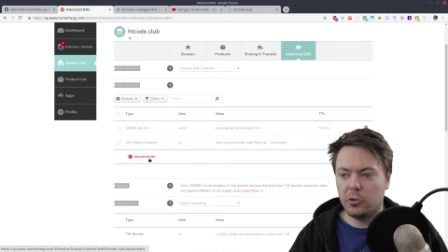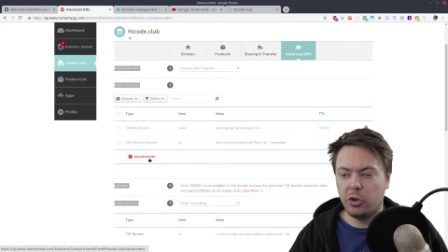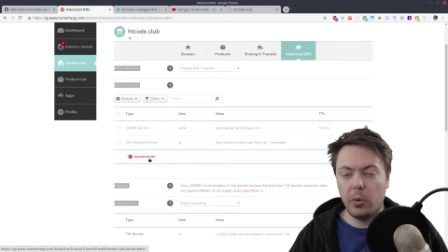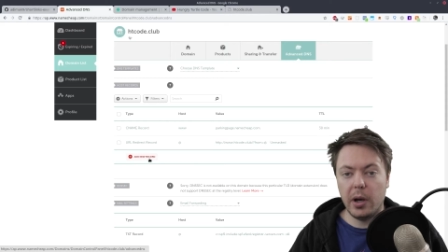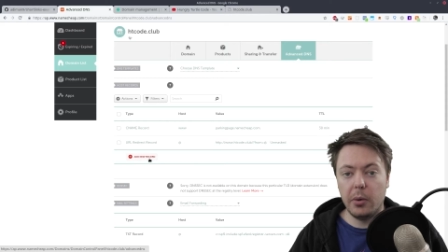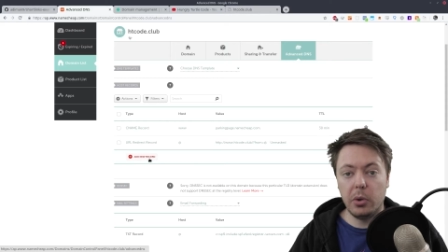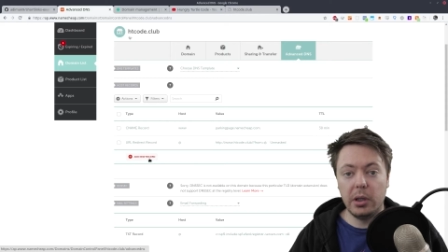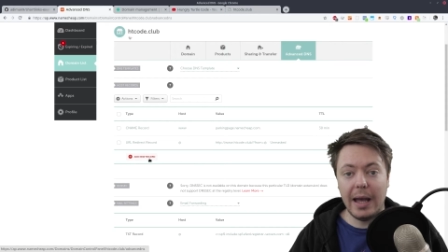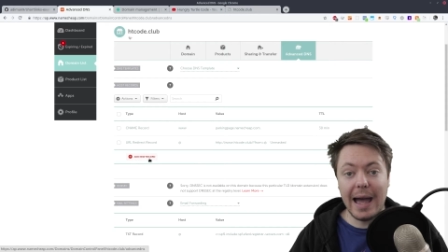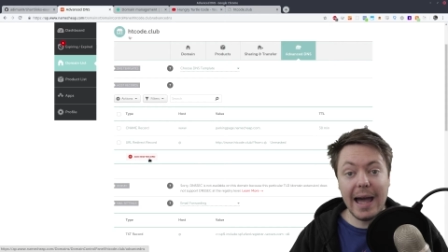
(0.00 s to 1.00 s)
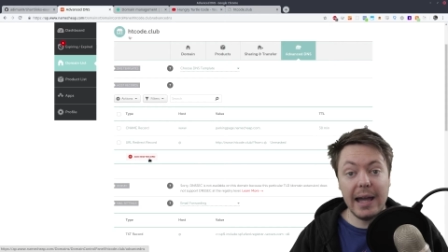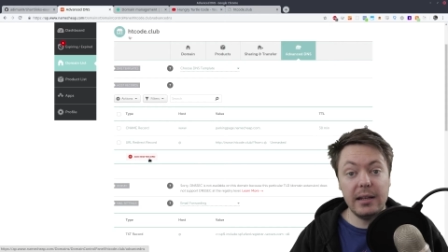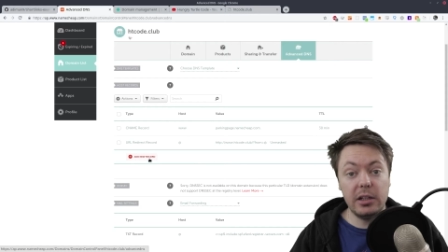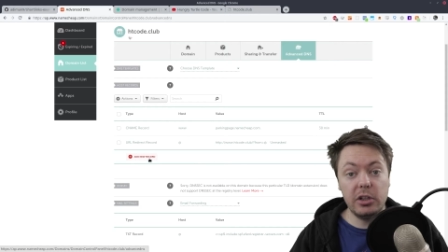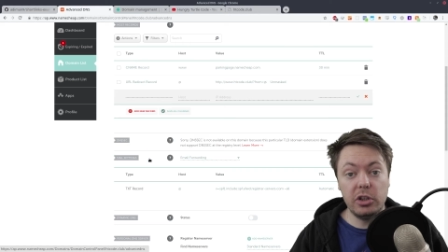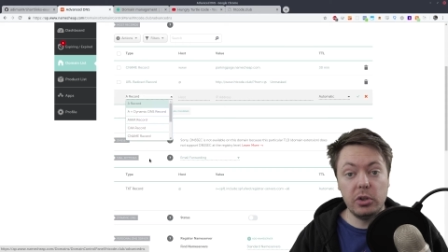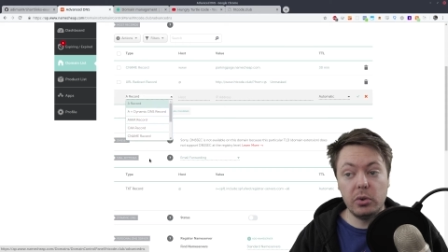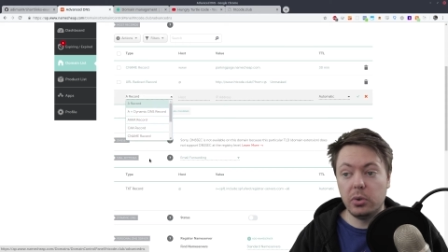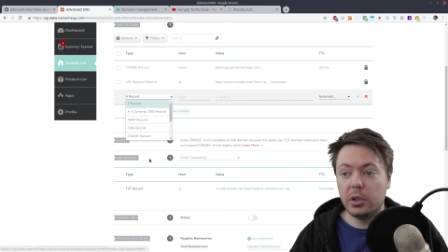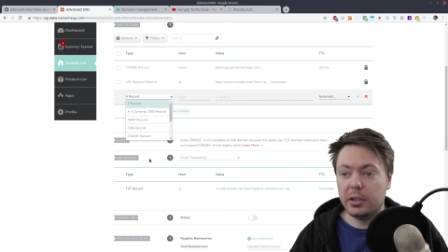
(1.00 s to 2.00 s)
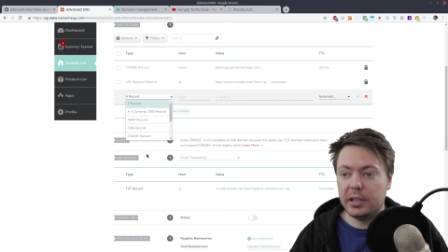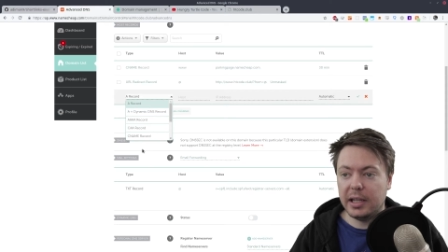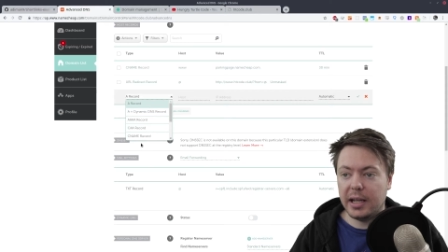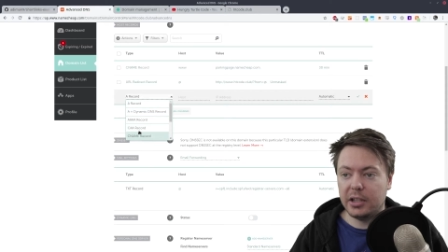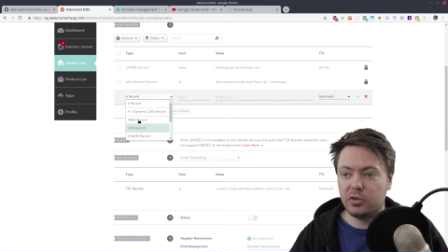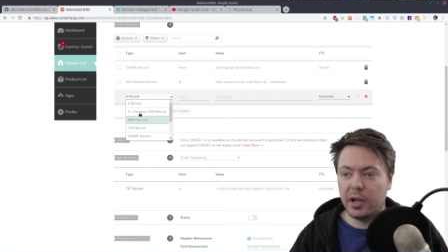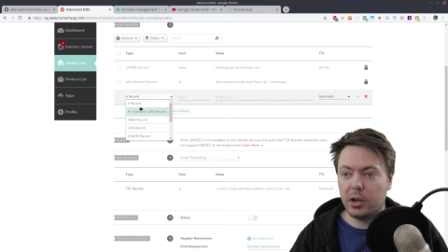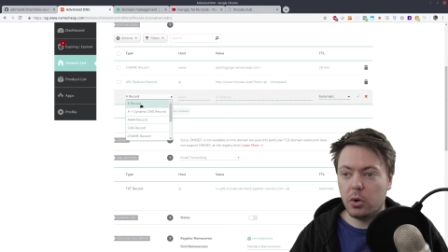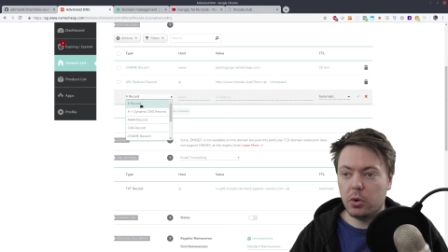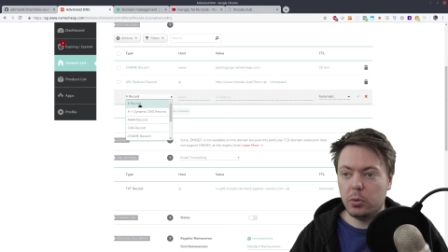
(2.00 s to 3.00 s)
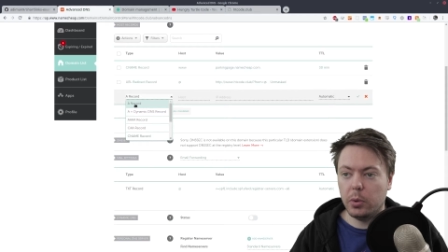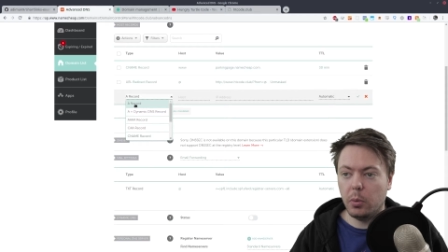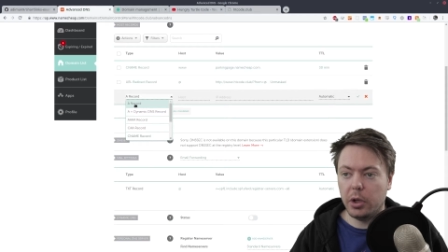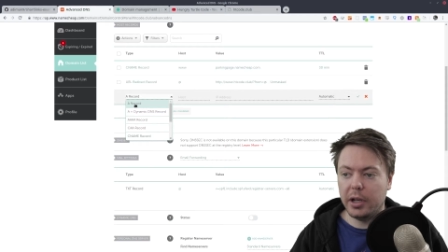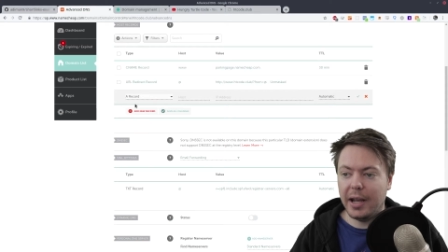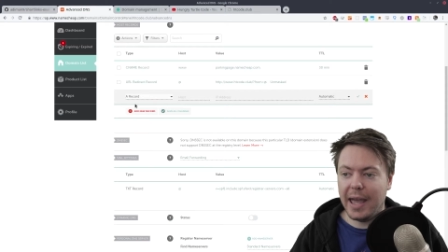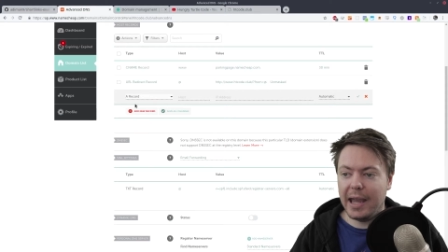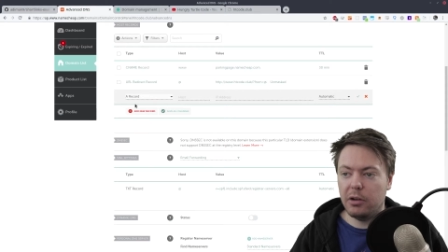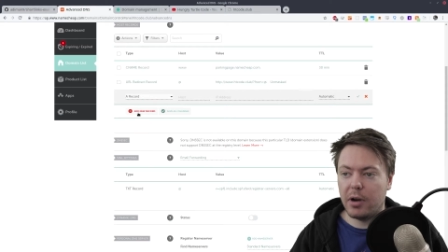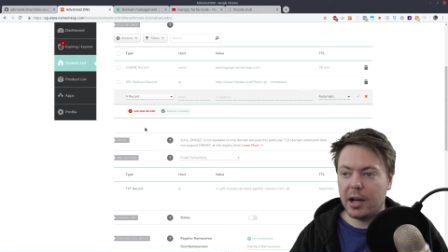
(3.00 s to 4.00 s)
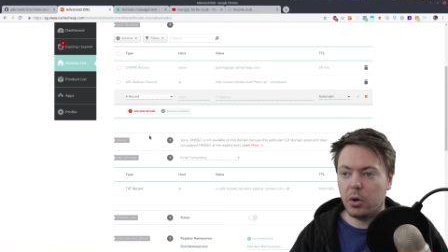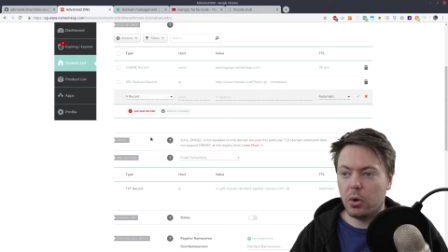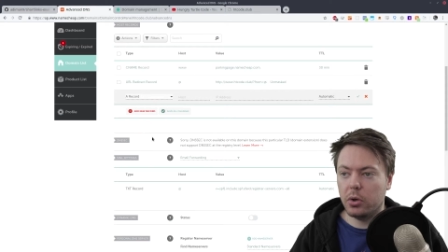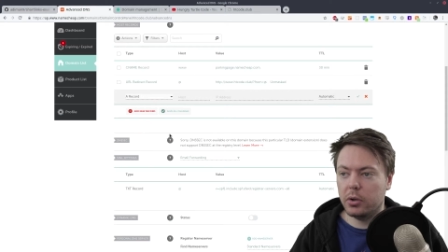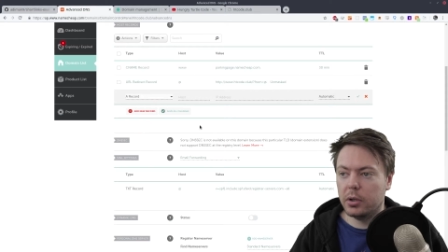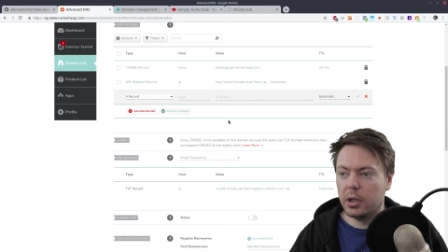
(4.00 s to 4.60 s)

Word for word: So I will add a new D N S record. We want an A record.